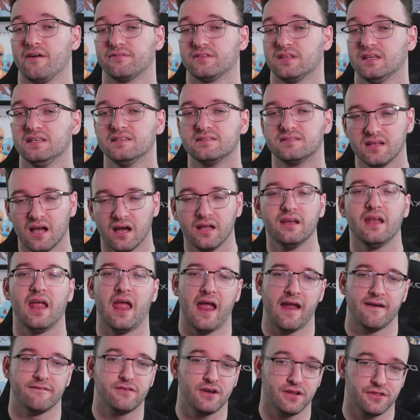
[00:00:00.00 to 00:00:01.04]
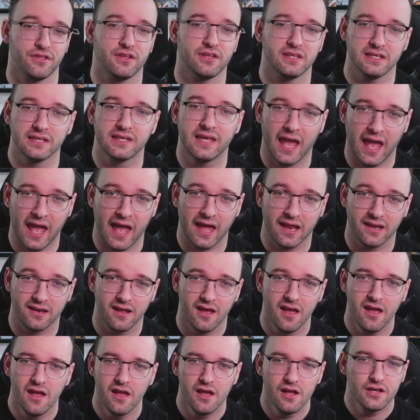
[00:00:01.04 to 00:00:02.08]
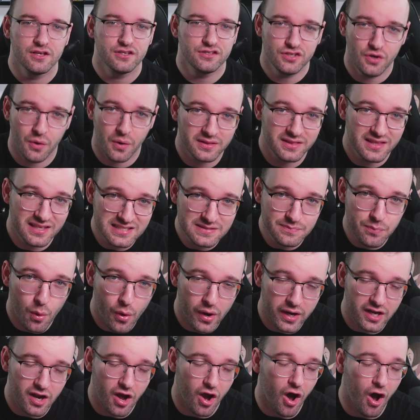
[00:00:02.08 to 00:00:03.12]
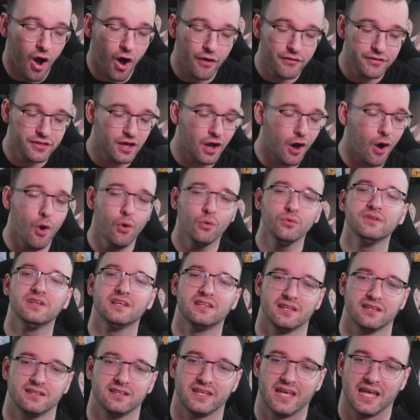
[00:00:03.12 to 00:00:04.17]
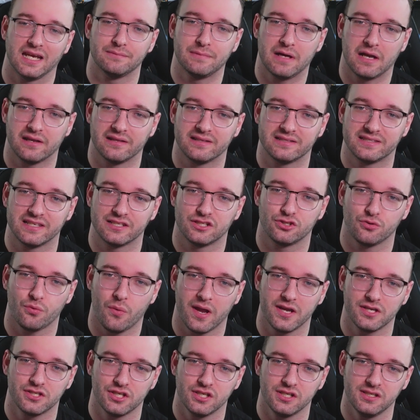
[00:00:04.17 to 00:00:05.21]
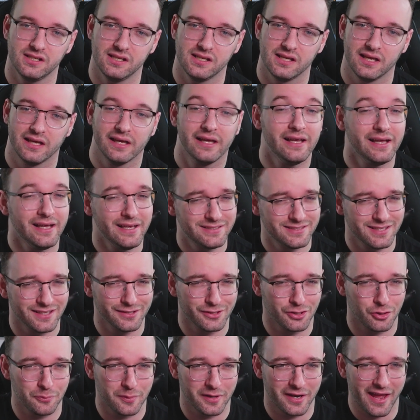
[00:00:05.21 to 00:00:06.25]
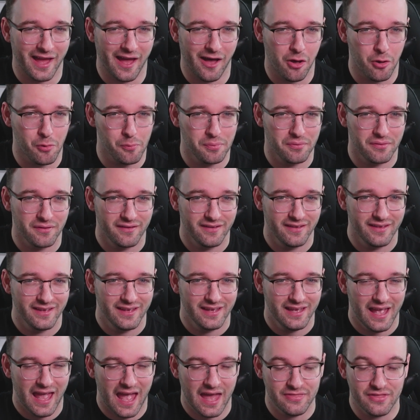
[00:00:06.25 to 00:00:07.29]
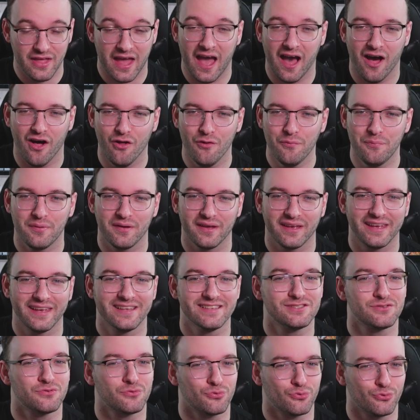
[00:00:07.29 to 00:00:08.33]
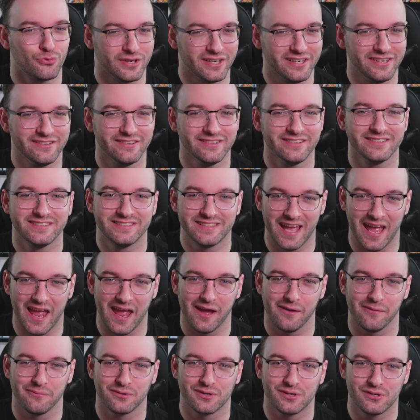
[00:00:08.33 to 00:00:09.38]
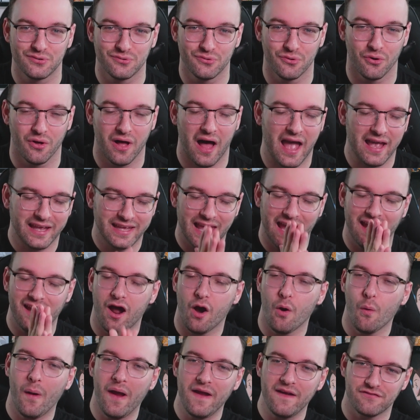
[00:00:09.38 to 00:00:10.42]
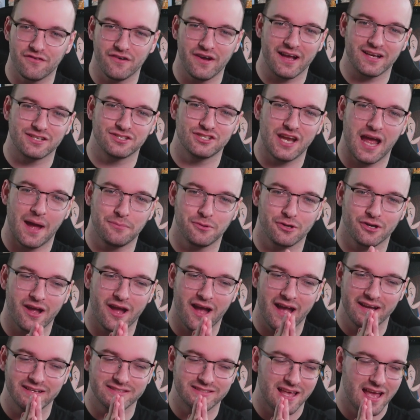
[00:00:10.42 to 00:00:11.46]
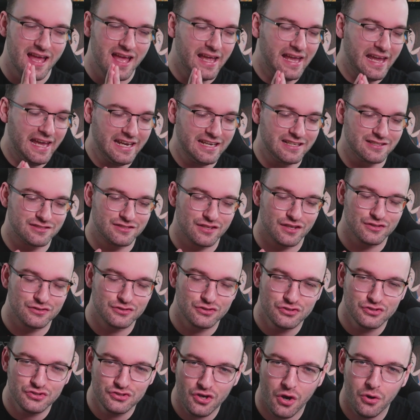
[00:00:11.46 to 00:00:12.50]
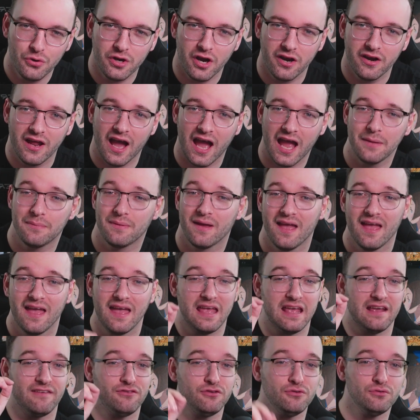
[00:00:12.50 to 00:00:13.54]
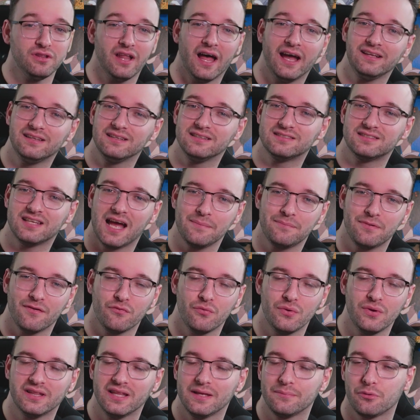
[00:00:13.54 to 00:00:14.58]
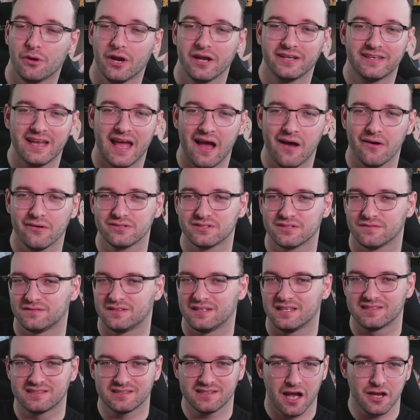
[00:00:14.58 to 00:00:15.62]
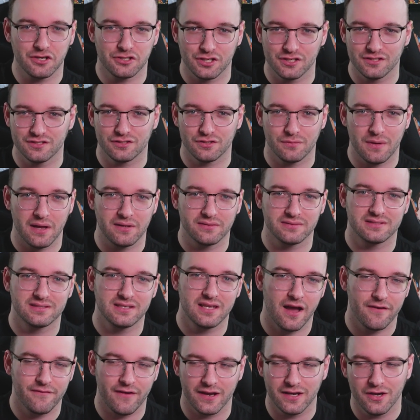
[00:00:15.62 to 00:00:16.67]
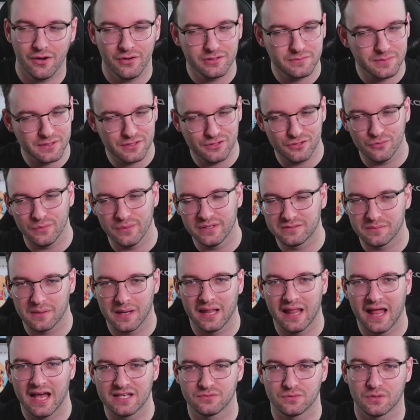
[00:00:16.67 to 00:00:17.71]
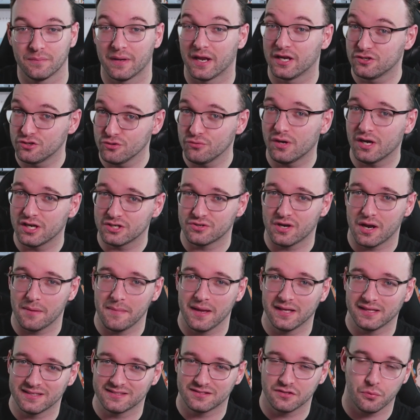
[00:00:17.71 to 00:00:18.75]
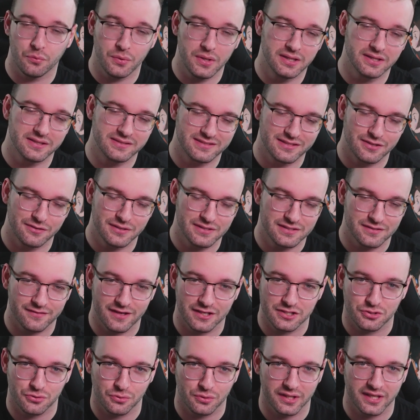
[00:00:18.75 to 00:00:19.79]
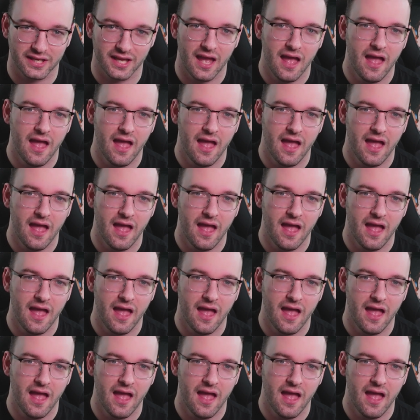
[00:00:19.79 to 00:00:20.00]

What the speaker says: He's done everything he can. So at this point, the only thing to get him out of the situation is a little bit of help. And the help is real damn cool. I cannot wait for next chapter, guys. It is so darn hype. If you like these type of weekly breakdowns of discussions around stuff, I know it's been 2 weeks from my last one, but I do want to try and make this a weekly series eventually.